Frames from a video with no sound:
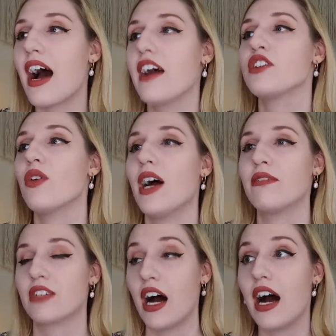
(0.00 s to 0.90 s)
I don't
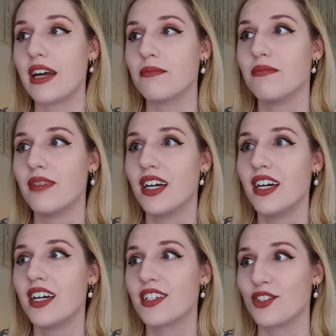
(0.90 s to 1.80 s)
have time
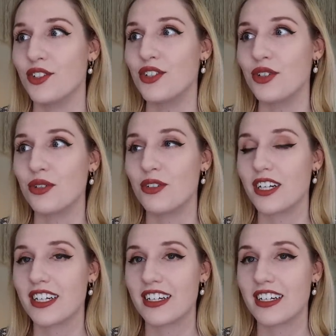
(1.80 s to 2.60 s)
to do